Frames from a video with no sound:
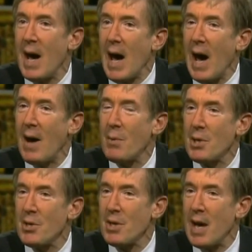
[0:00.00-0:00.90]
I
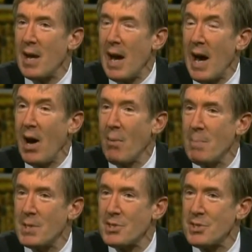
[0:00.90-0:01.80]
would look at how
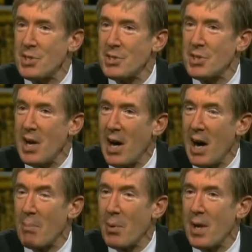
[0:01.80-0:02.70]
businesses
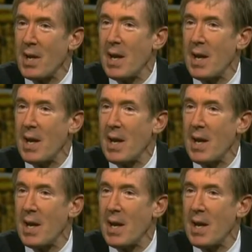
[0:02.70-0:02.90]
operate.